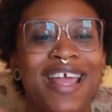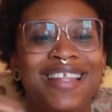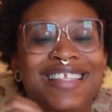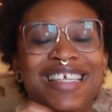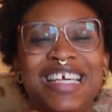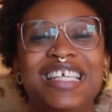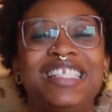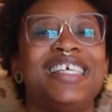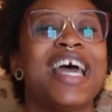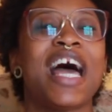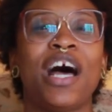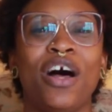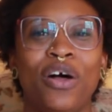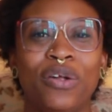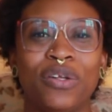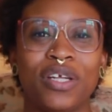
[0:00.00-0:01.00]

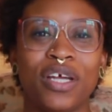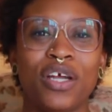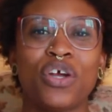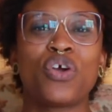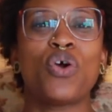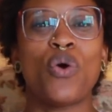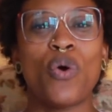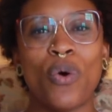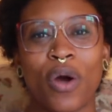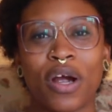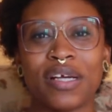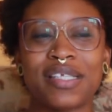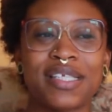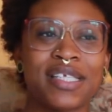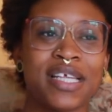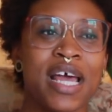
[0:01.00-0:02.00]
detailed
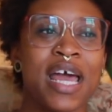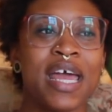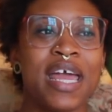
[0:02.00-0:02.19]
course